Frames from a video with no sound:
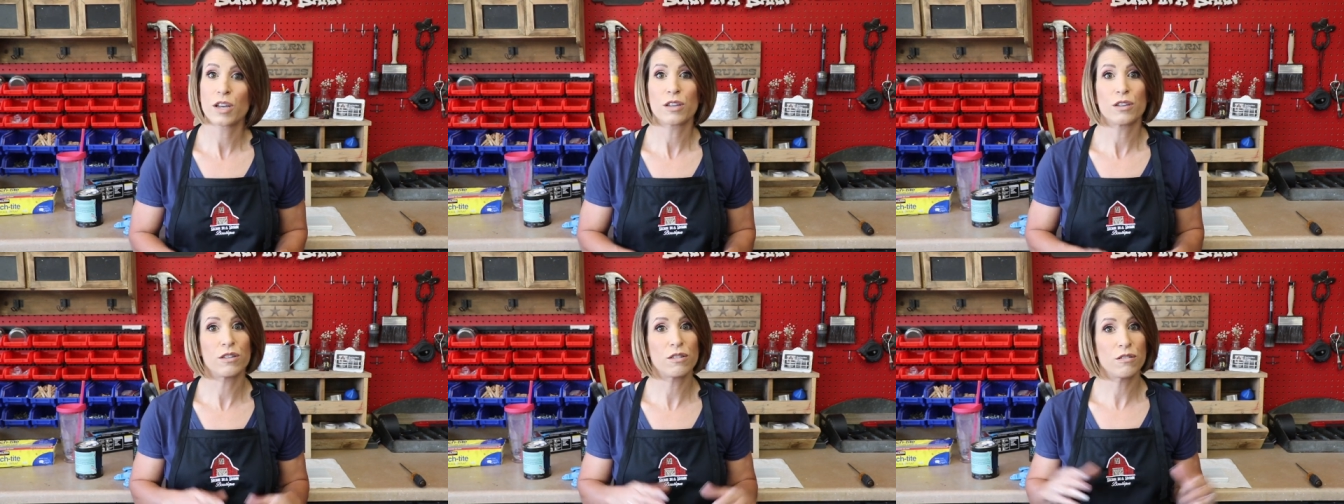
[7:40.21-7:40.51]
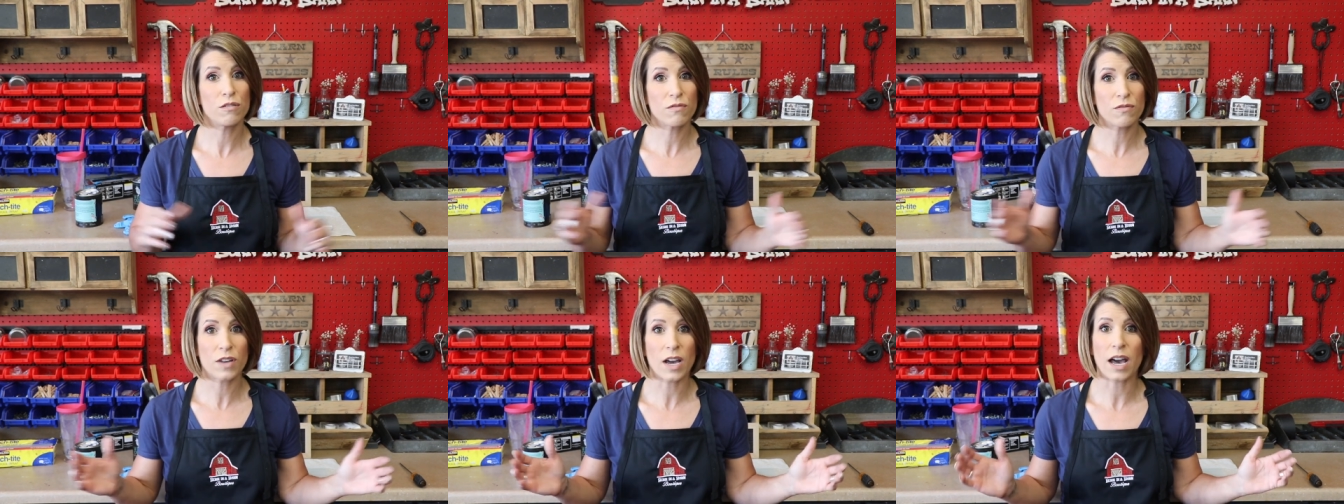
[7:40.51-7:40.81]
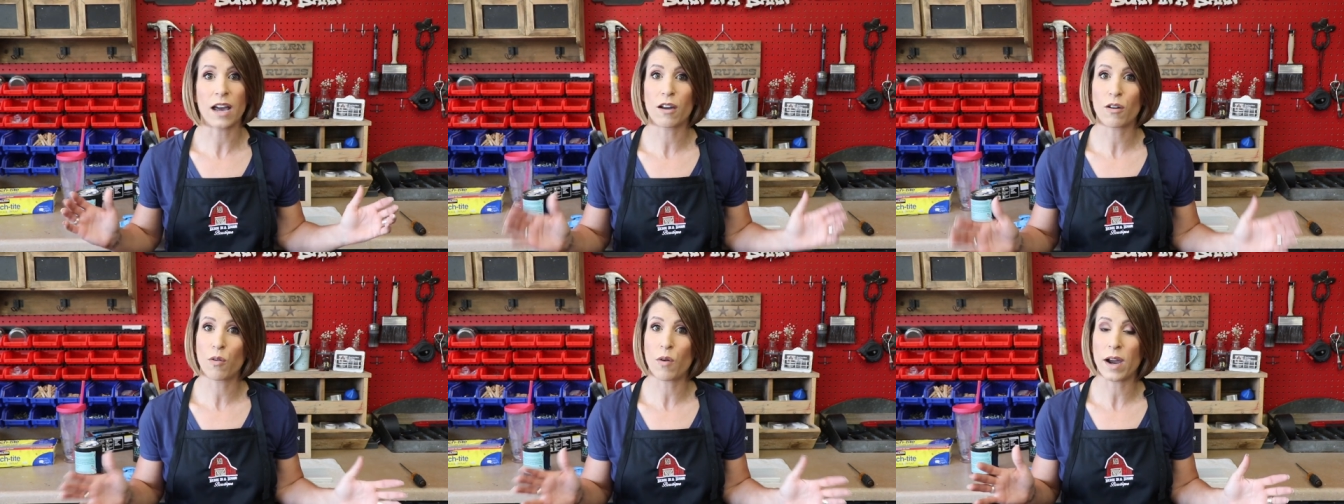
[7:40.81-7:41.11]
you've
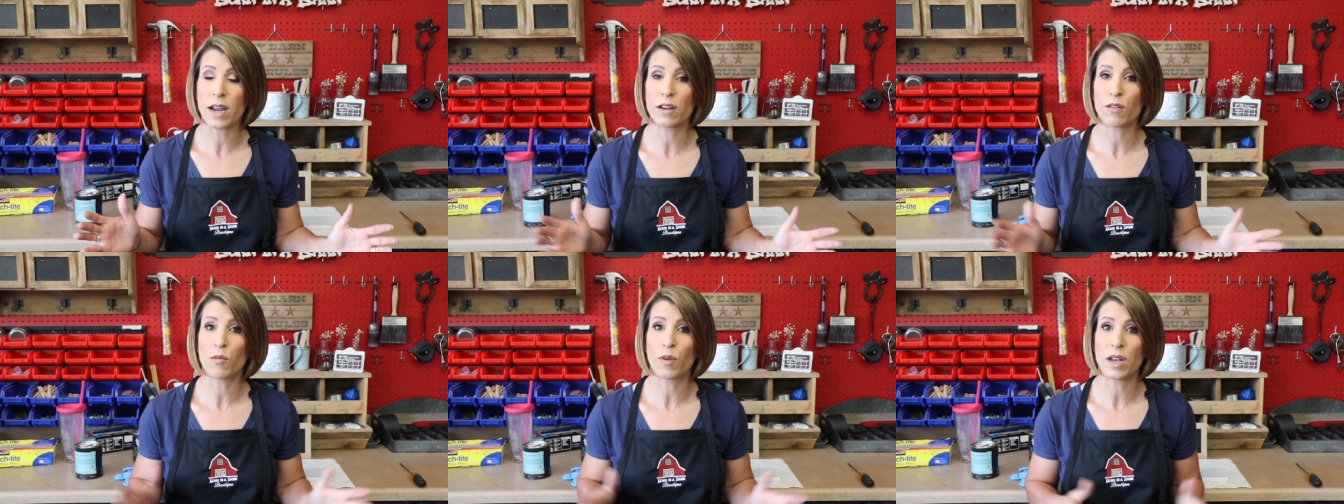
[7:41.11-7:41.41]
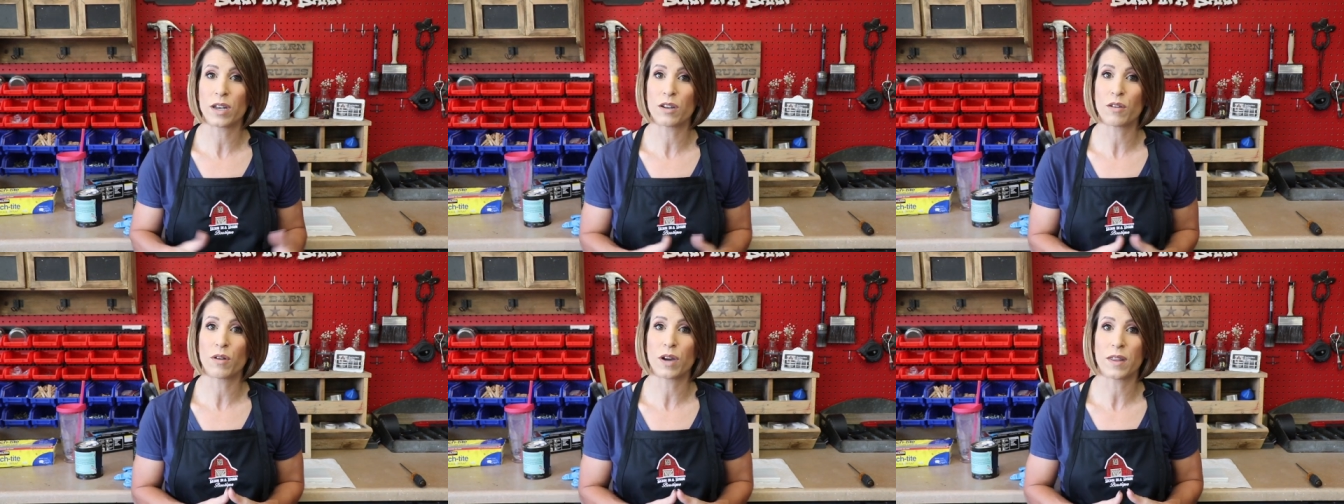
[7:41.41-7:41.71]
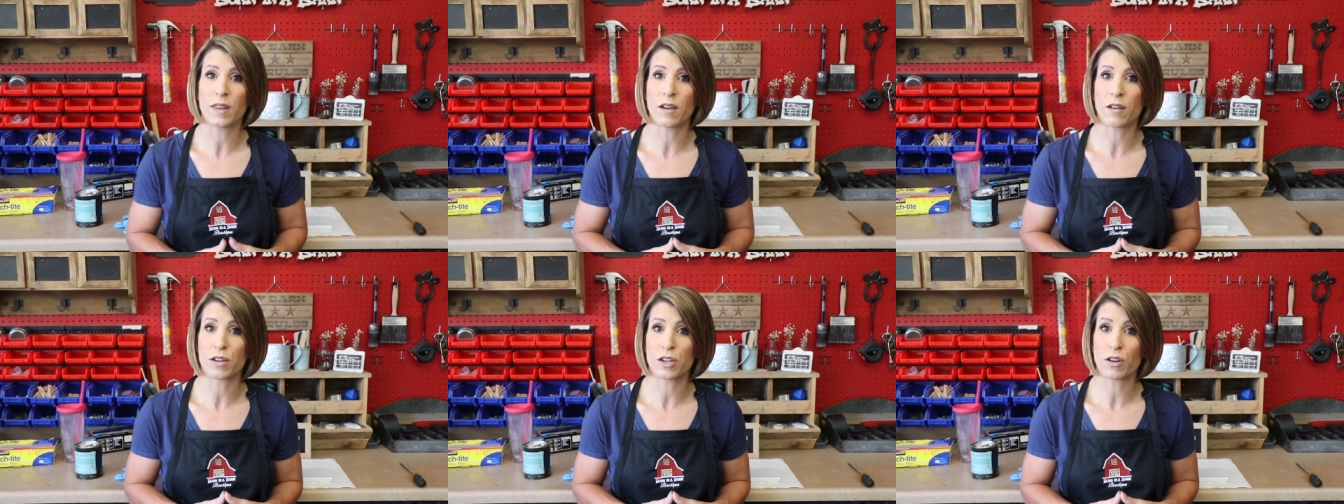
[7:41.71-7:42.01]
got quite a window
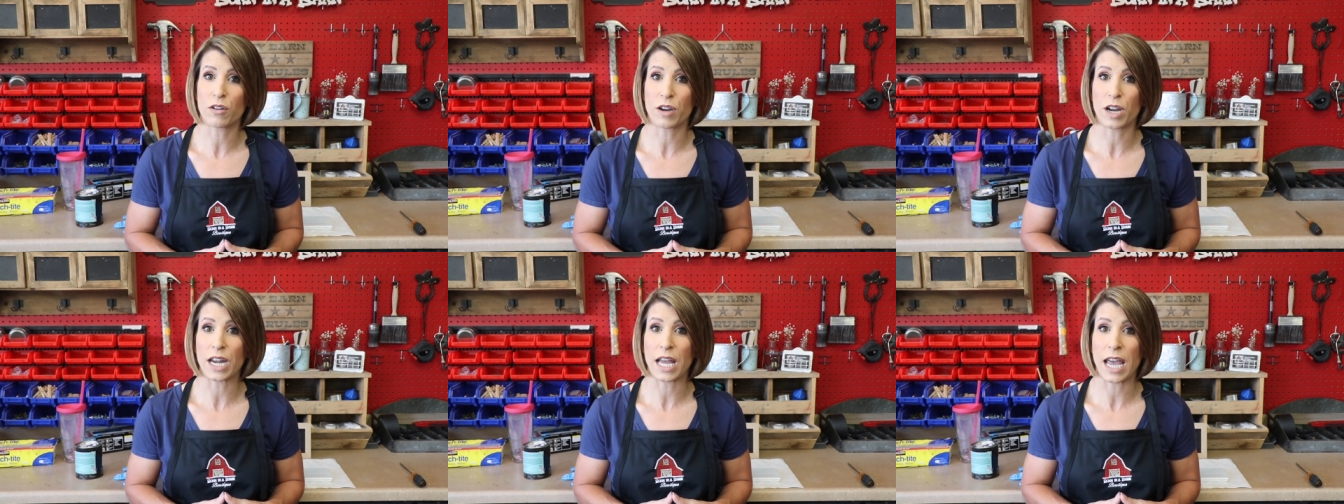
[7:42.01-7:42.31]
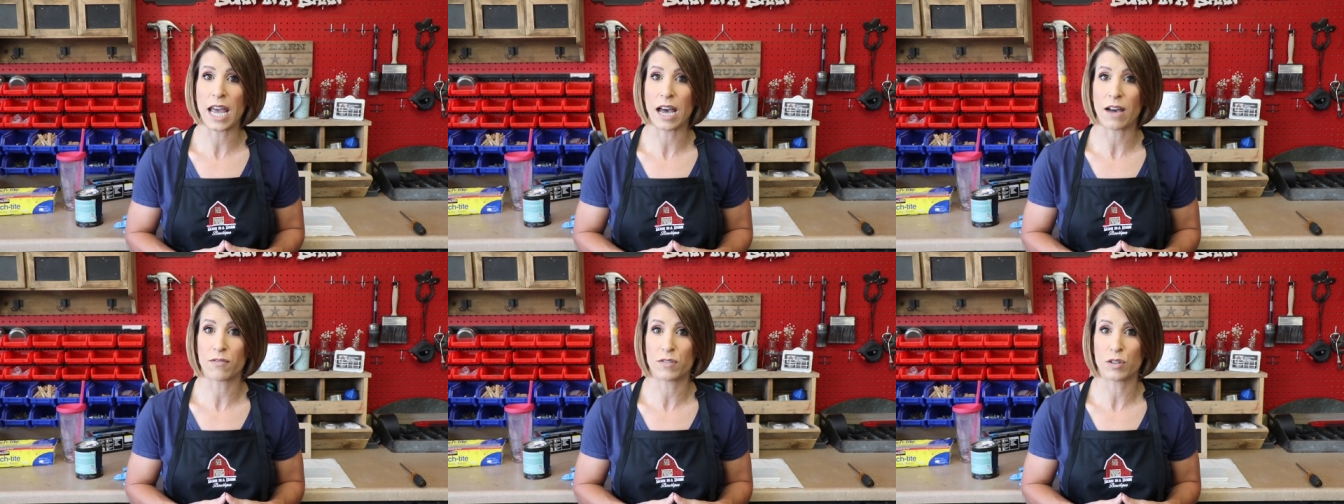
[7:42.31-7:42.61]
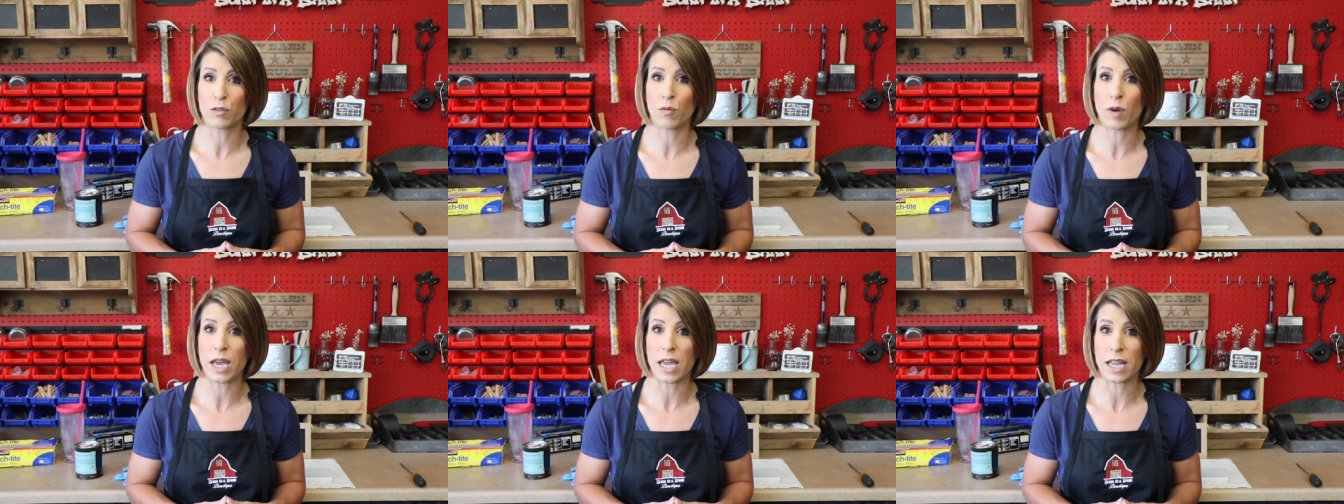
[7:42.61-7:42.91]
in there, you're gonna have
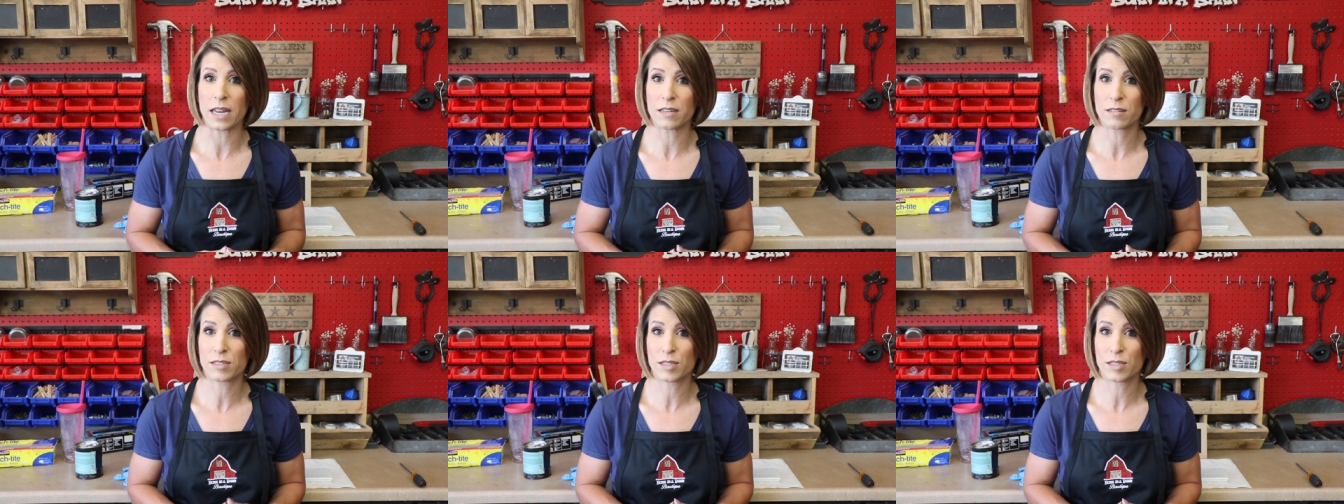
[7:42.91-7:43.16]
to wait.